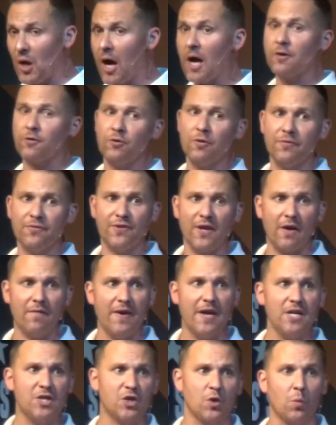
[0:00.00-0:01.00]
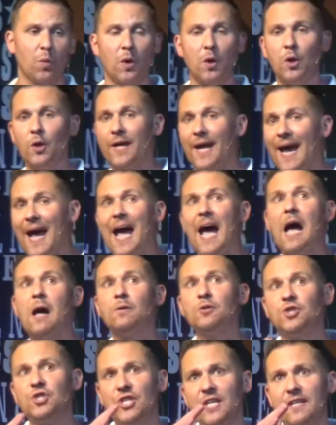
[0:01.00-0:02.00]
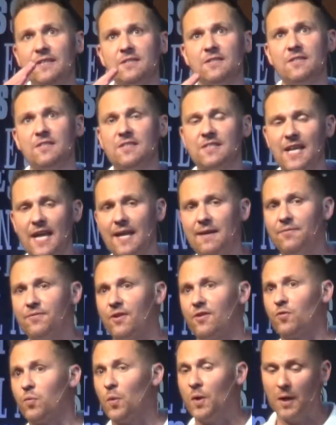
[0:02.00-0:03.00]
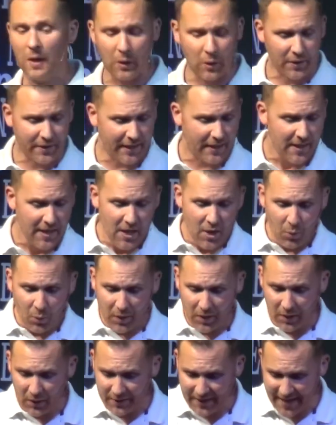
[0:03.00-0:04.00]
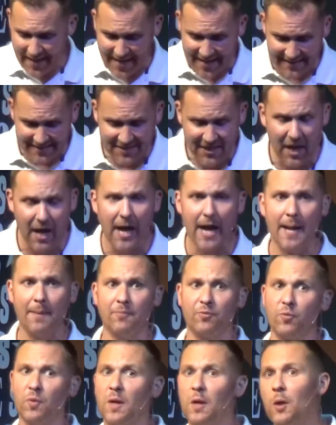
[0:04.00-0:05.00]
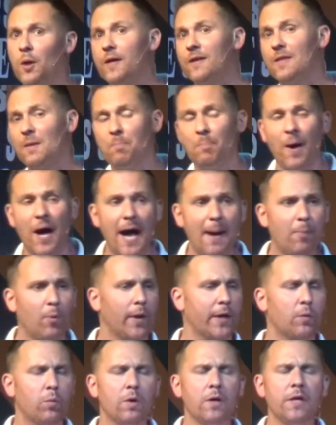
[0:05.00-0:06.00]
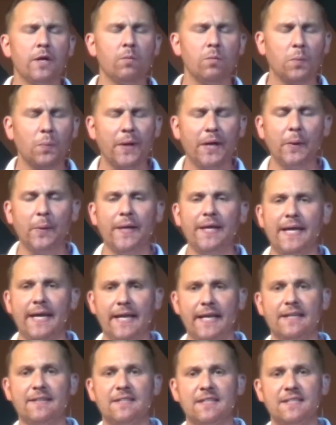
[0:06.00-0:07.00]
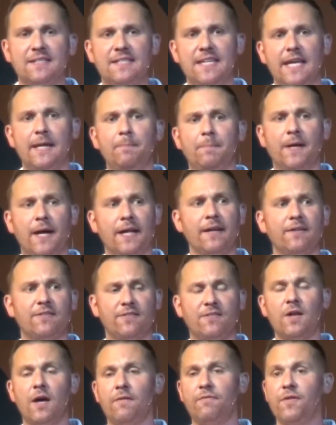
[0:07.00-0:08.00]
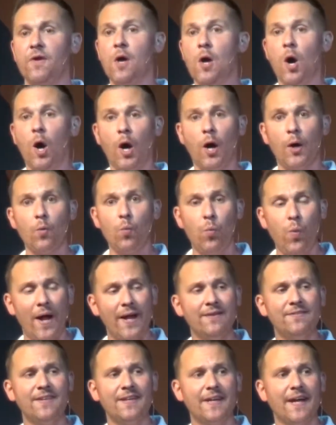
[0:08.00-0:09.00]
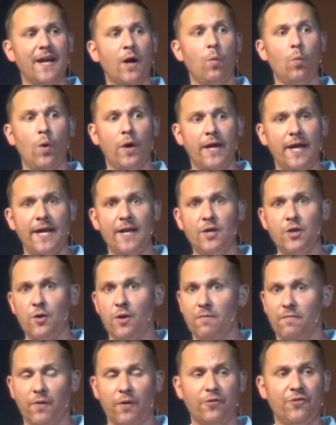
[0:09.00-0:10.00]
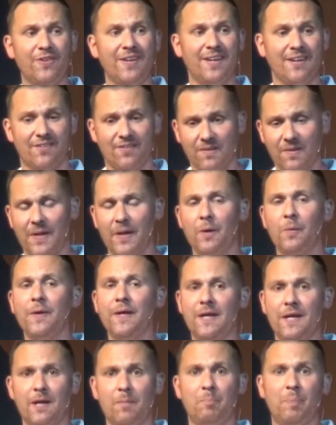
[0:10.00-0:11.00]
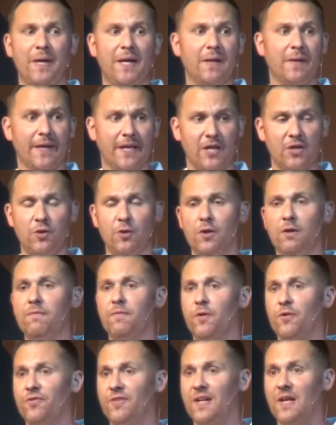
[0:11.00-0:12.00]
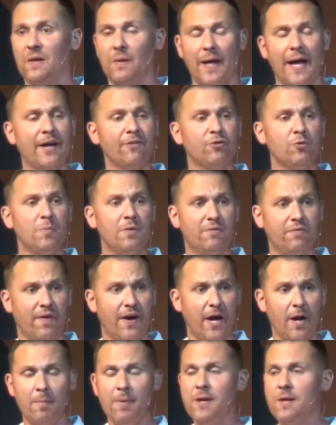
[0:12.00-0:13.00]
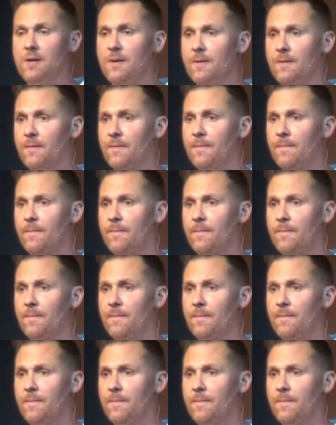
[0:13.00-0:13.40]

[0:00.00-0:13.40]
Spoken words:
doctrine of salvation. We're going to look at how Jesus saves us. We're going to look at end times. We're going to look at the Bible. We're going to really get into deep kind of stuff on Wednesday night at 180 University. It's literally going to be like a university classroom environment.